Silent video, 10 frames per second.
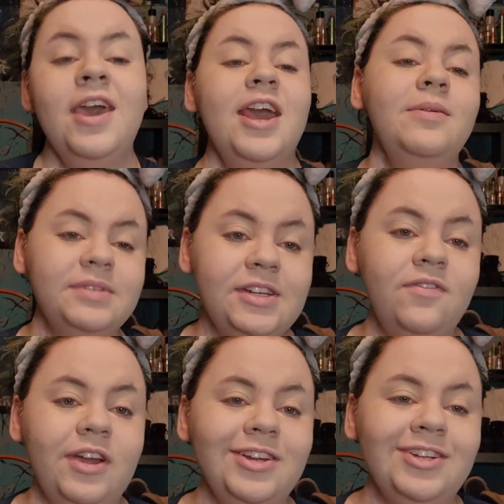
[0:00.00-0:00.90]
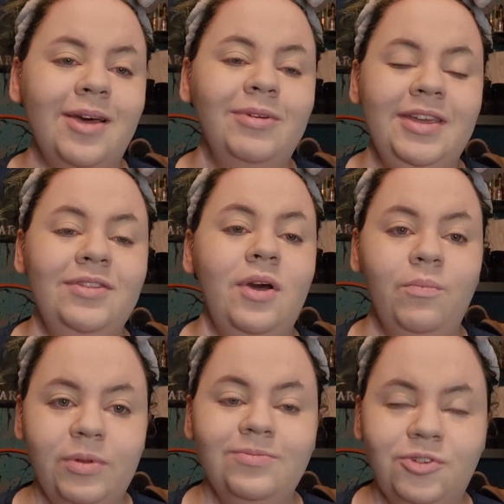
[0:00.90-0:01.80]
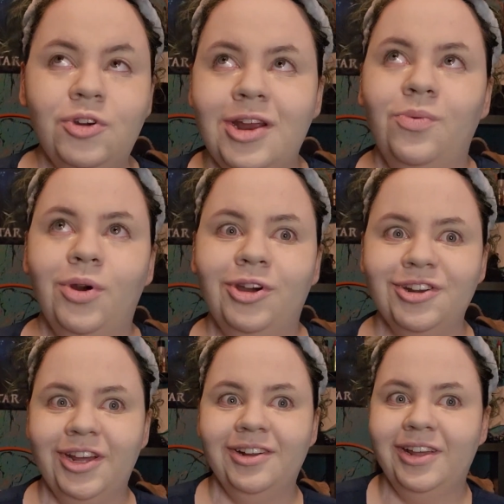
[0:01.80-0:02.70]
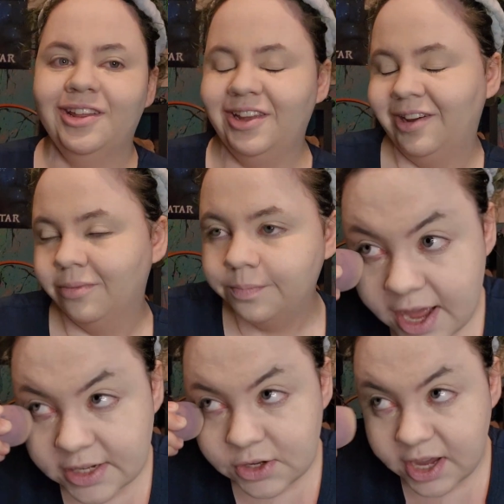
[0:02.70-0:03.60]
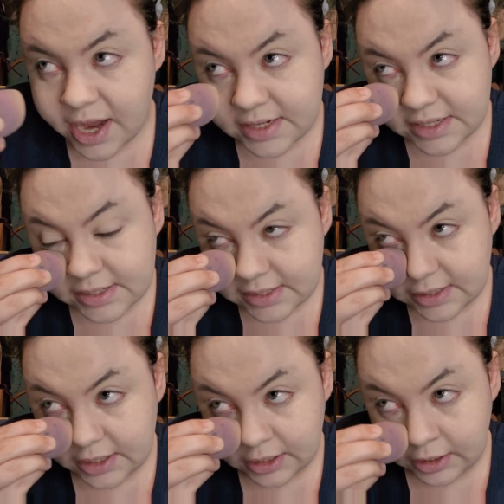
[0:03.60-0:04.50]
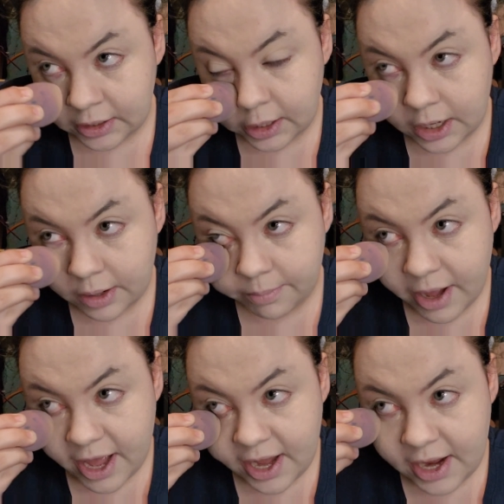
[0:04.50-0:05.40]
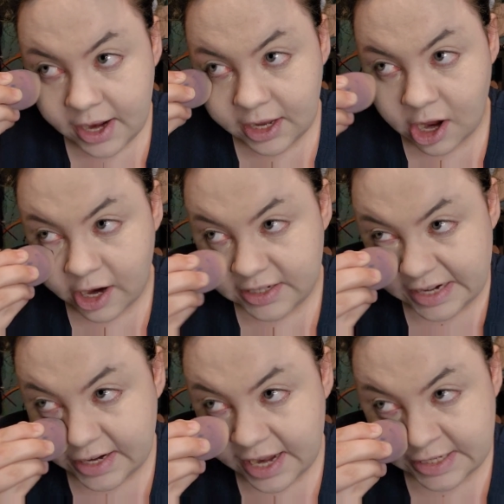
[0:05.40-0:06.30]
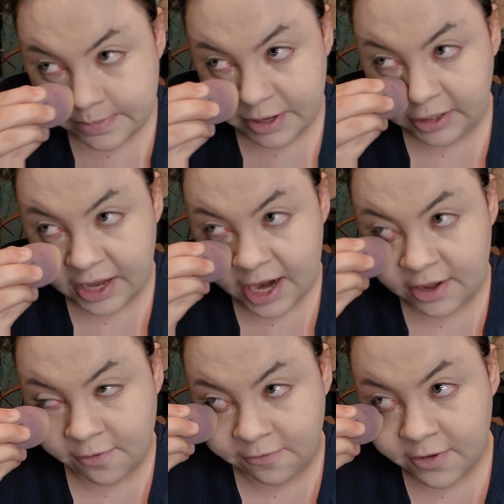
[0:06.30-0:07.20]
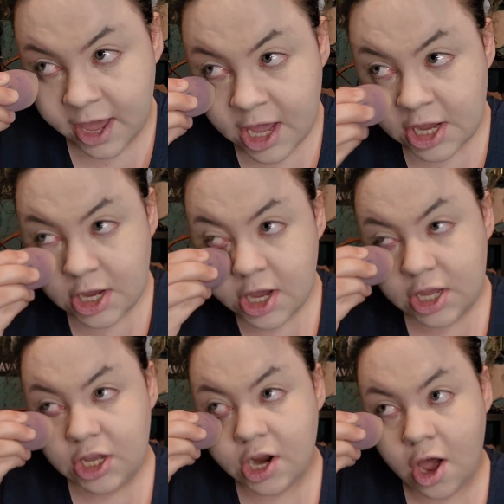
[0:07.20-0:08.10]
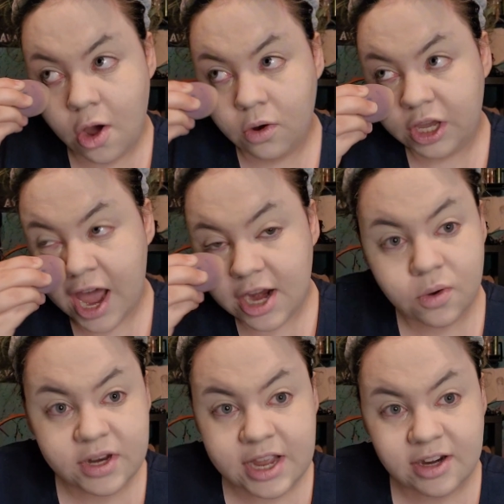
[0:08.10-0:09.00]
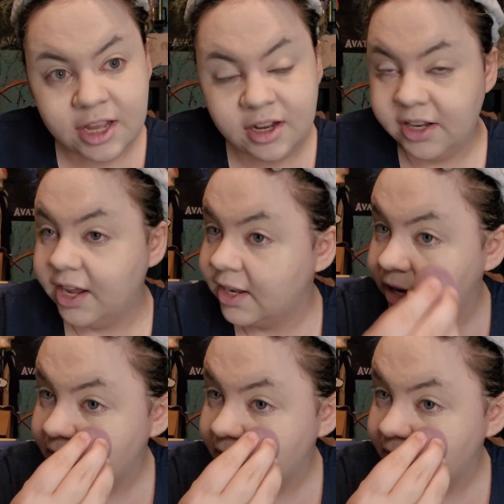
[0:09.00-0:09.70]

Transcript: And I'm still very chubby, even though I'm trying to work on that lately. As you guys can see, my content has been kind of going downhill lately.